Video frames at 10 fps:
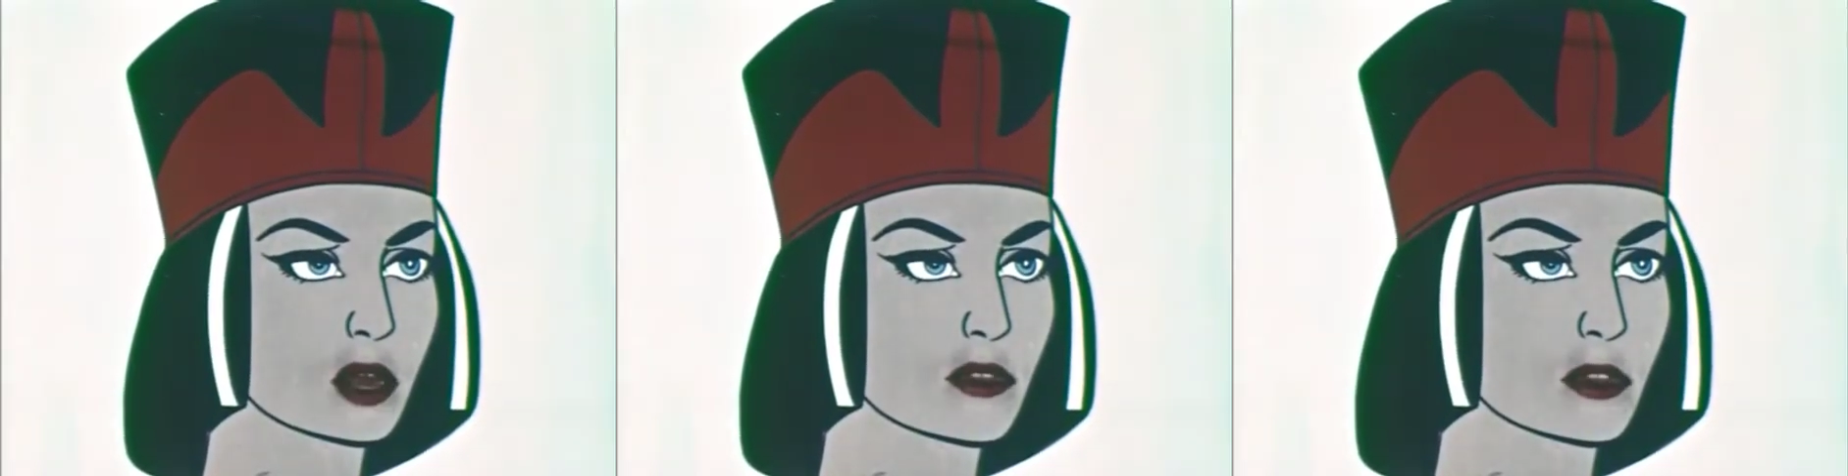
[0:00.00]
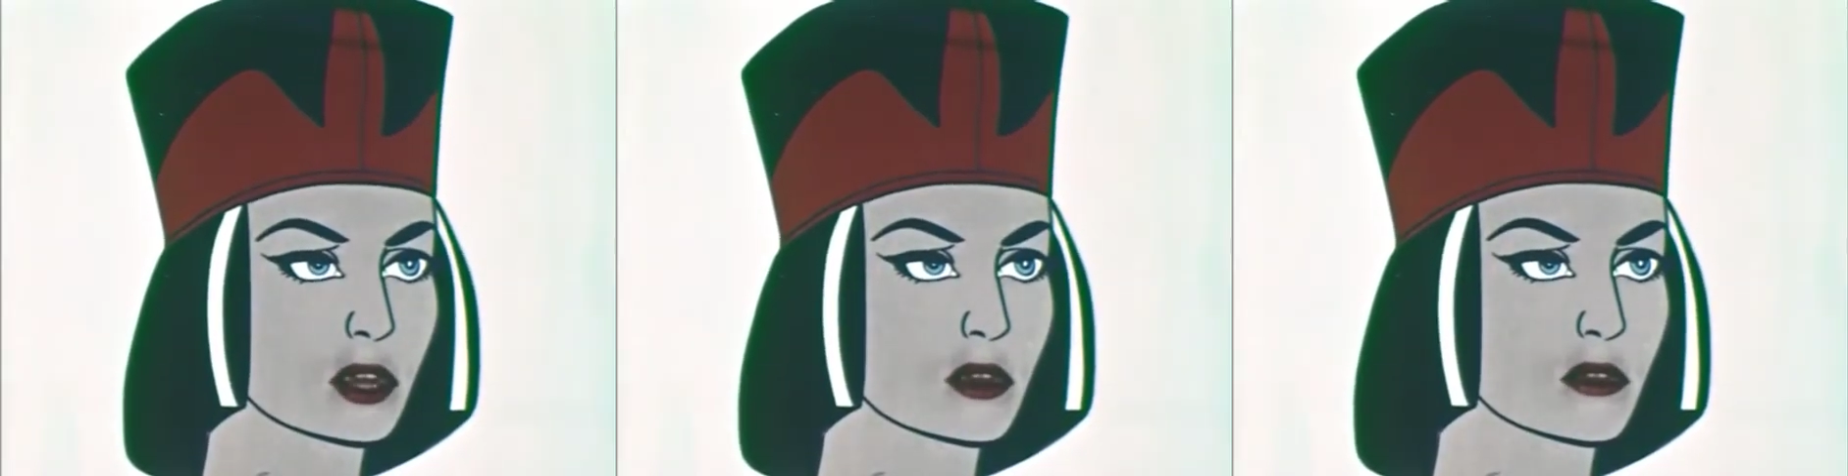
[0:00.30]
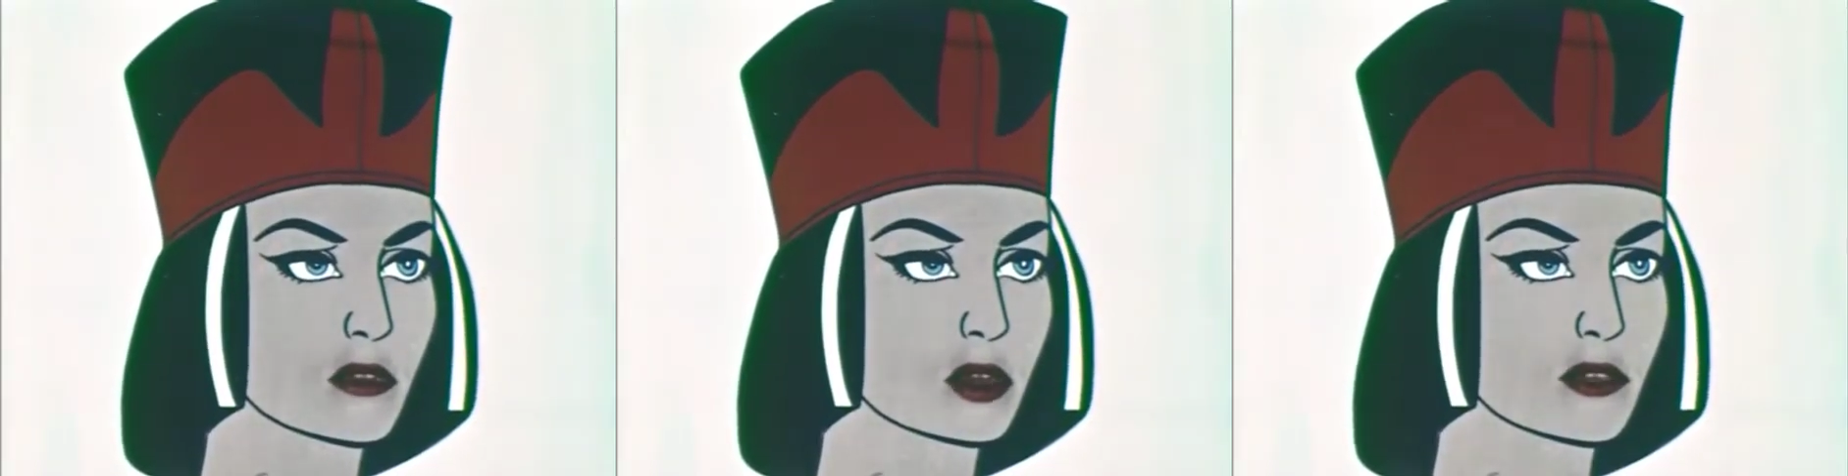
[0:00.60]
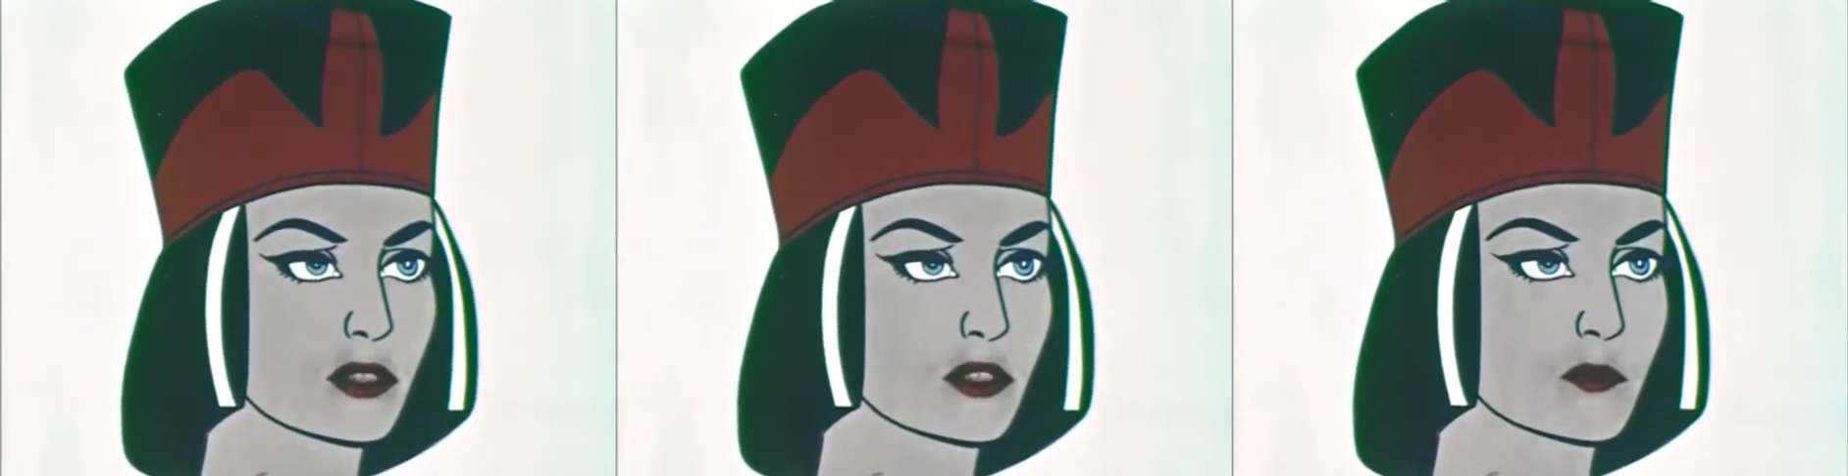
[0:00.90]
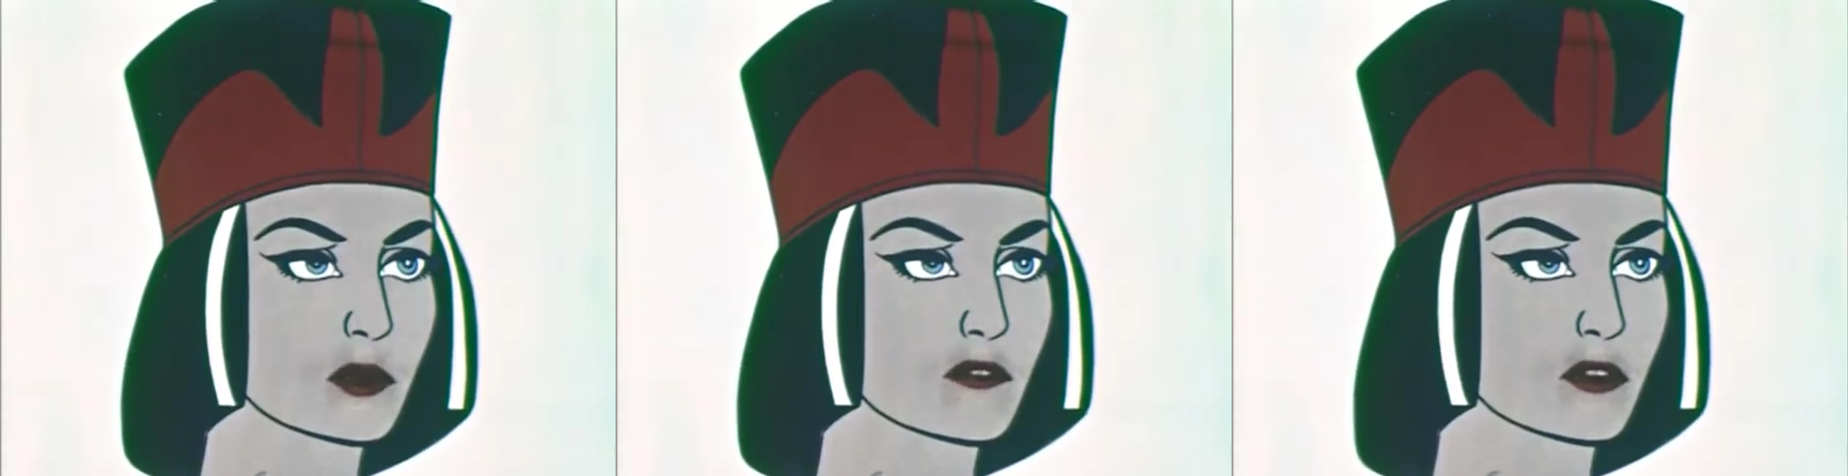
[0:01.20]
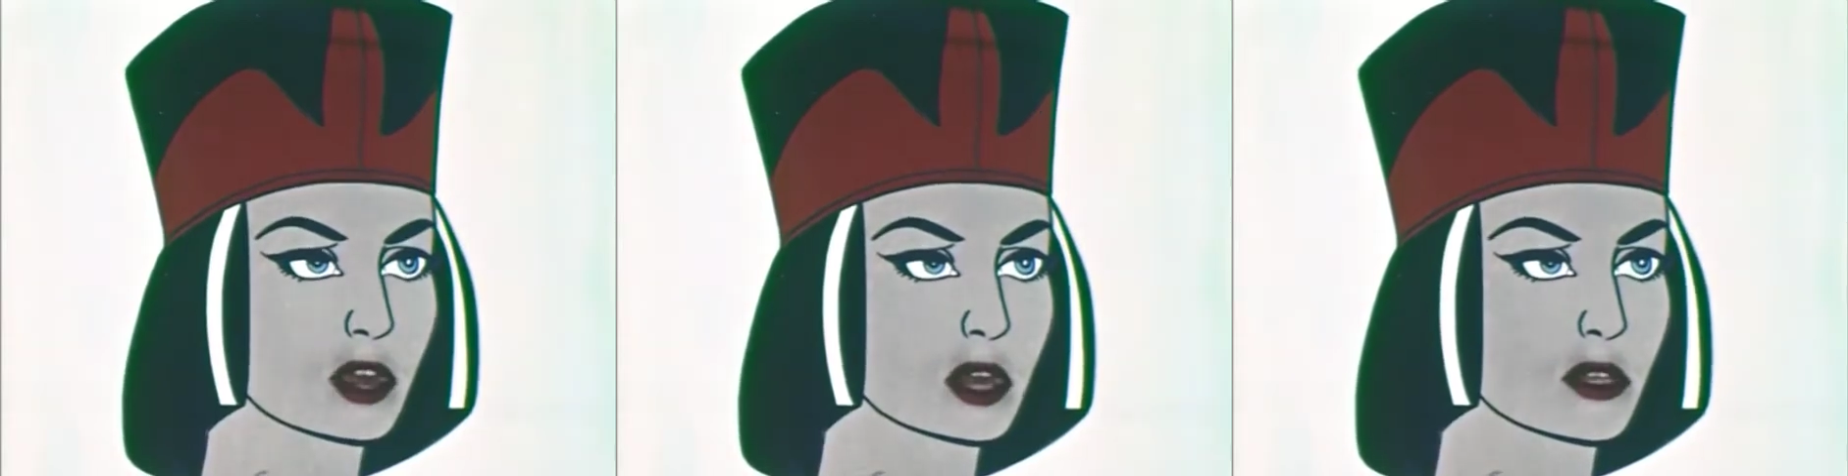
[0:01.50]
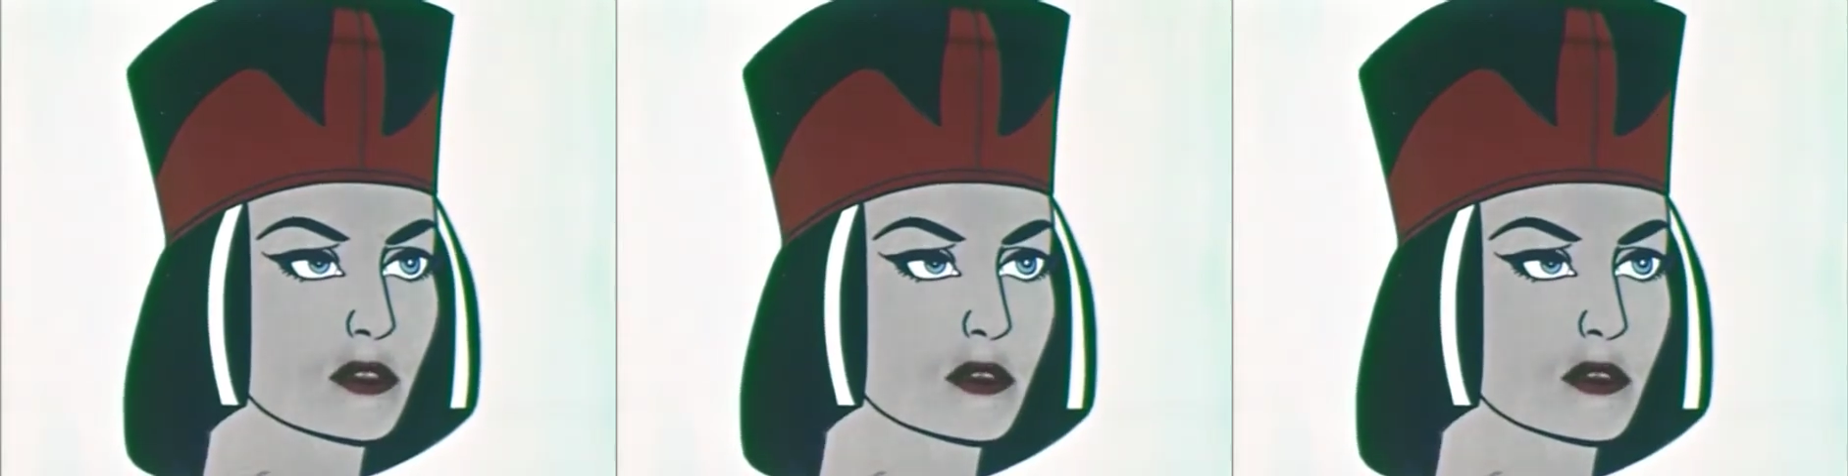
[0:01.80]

I think that is his briefcase.